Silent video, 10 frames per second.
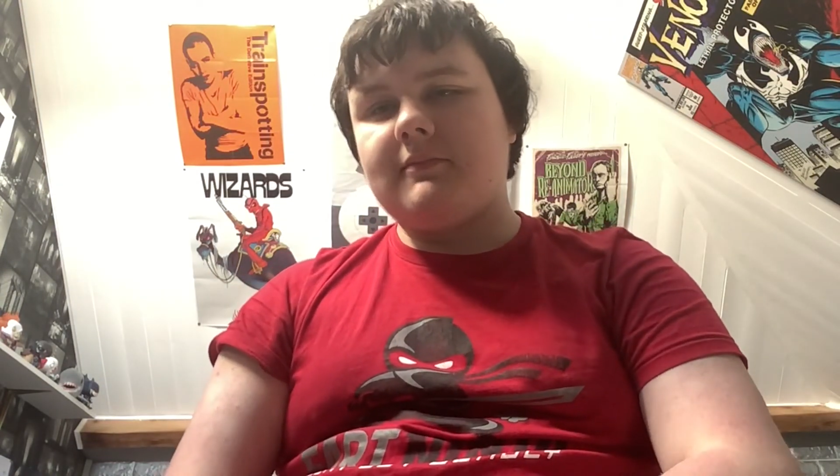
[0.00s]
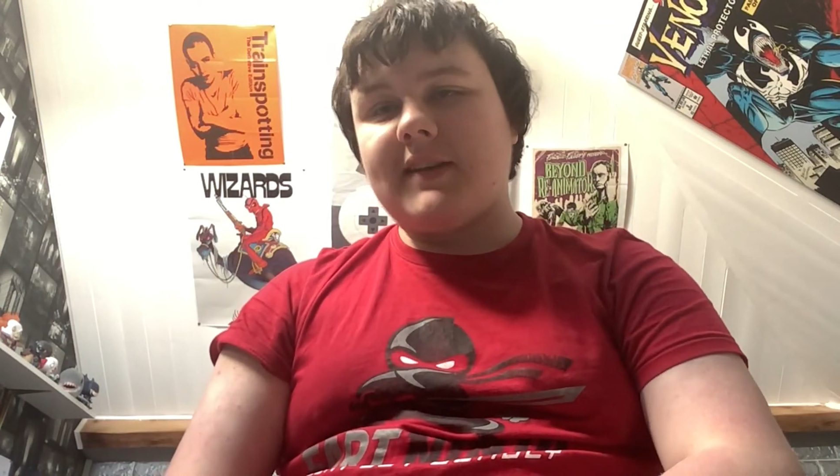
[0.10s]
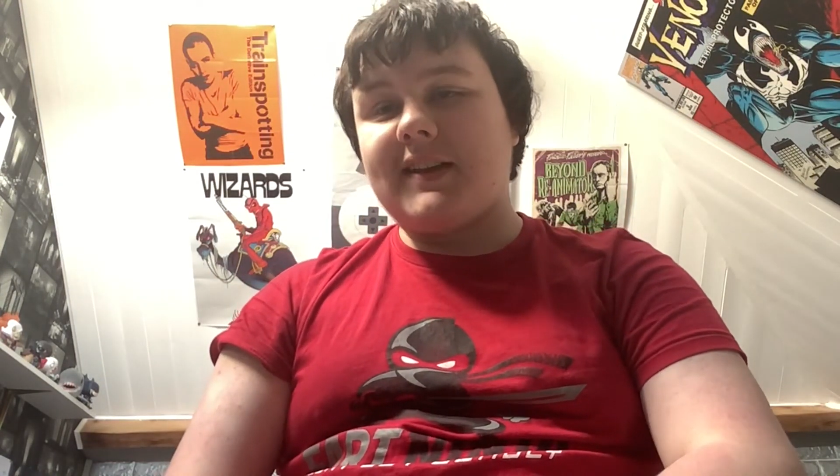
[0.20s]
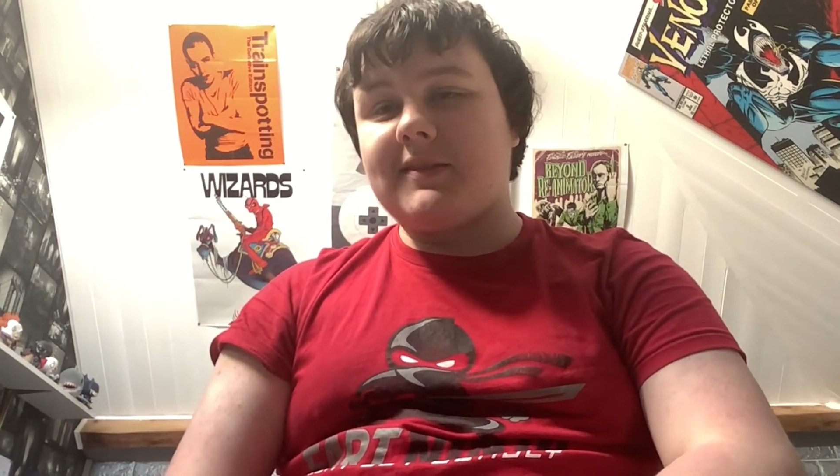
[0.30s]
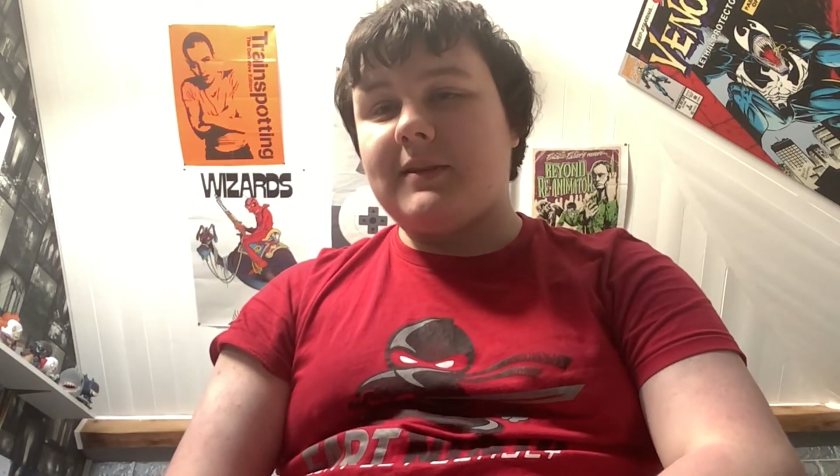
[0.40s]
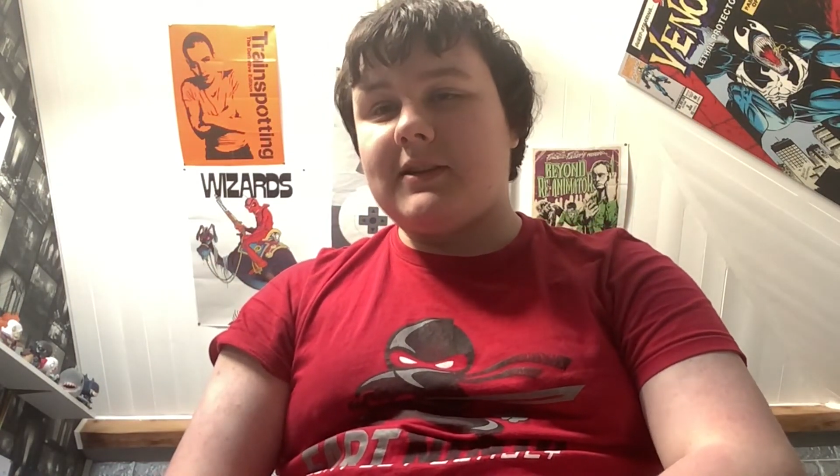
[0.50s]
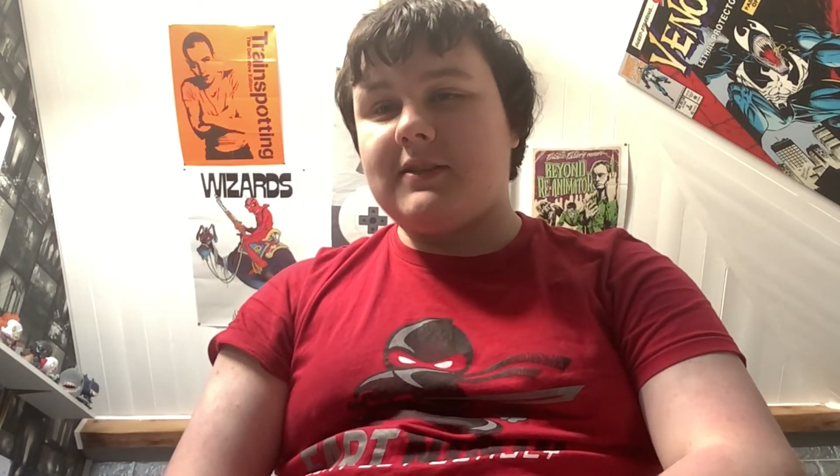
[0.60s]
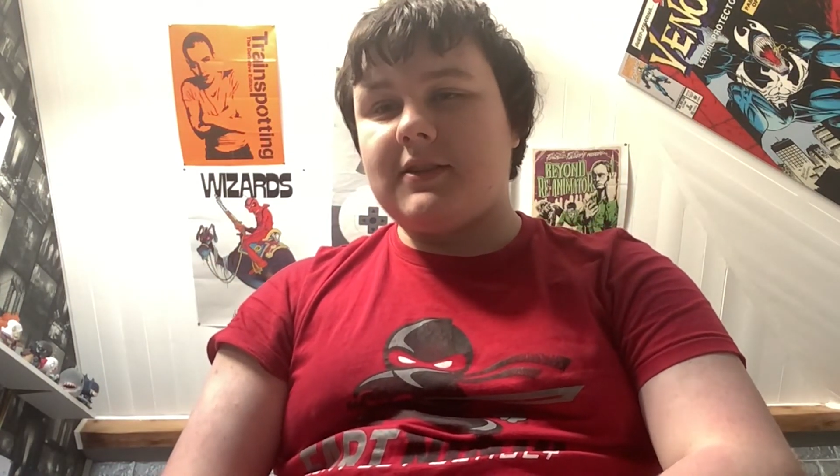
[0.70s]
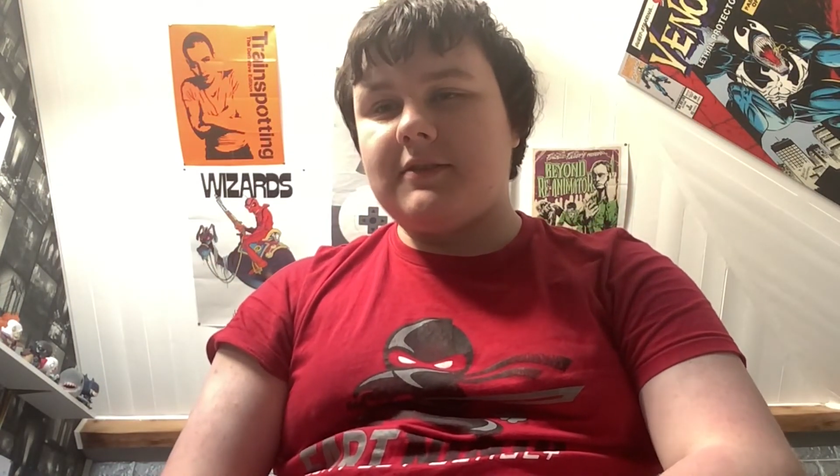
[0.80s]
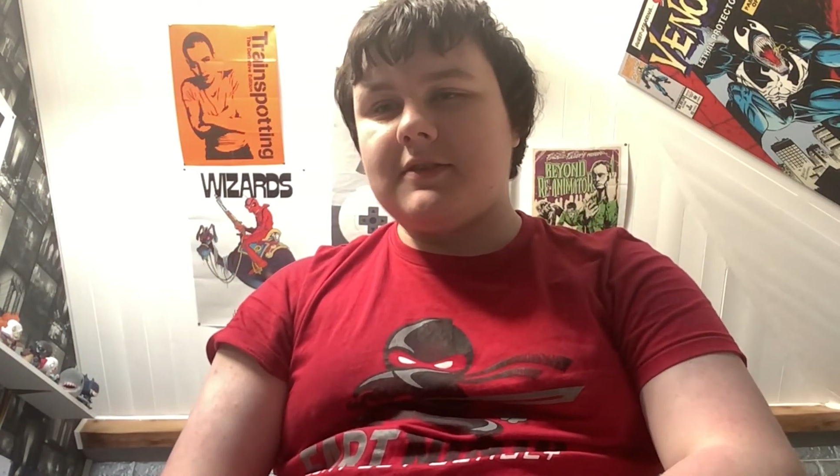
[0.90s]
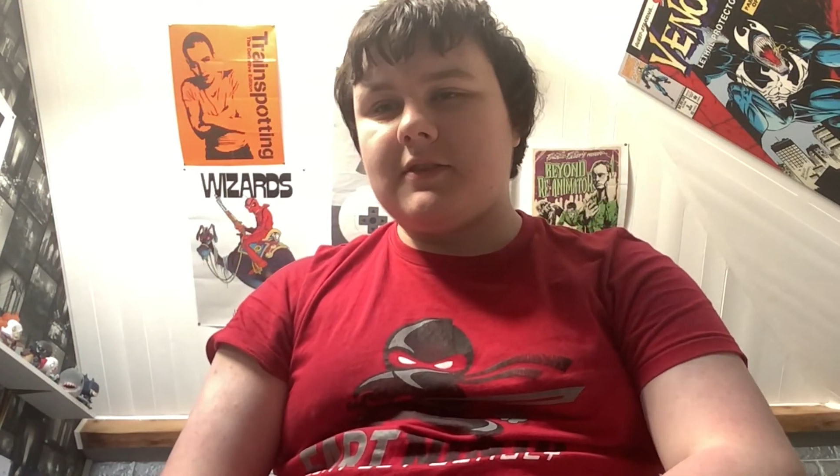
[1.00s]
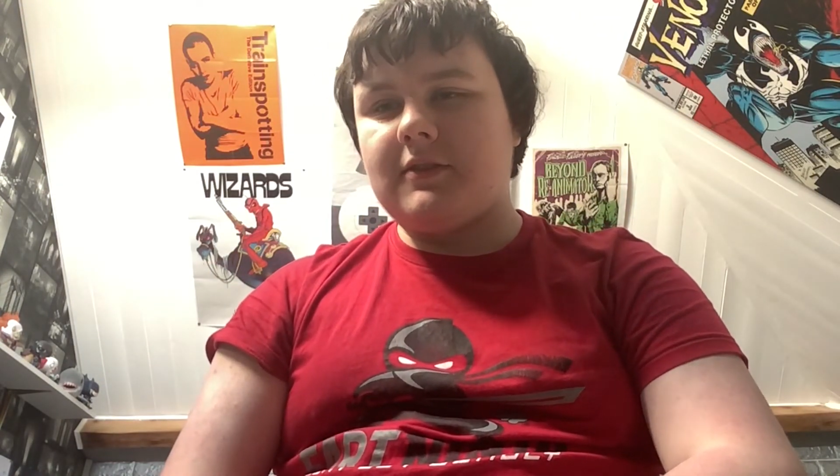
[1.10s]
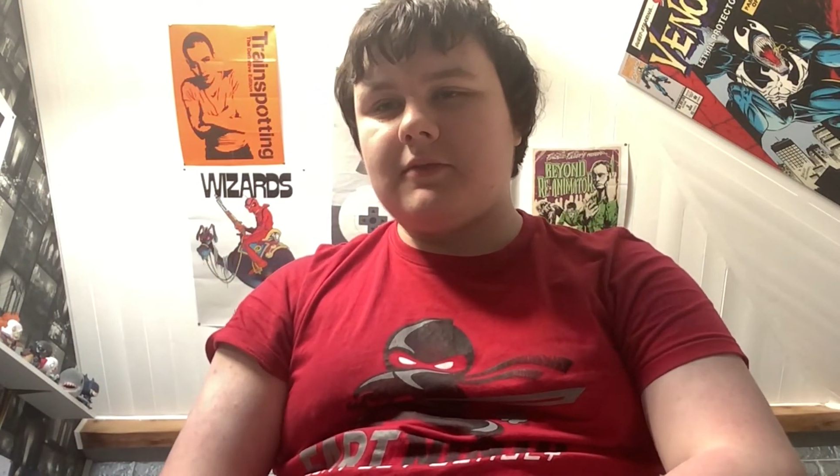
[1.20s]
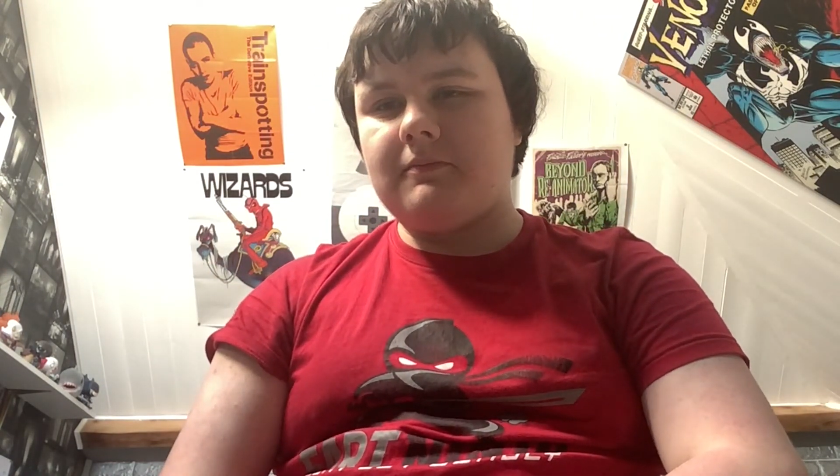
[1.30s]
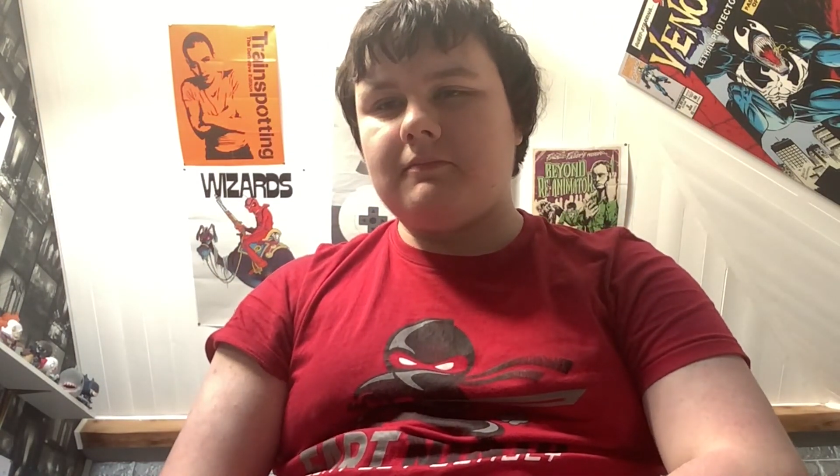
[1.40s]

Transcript: Animated series though,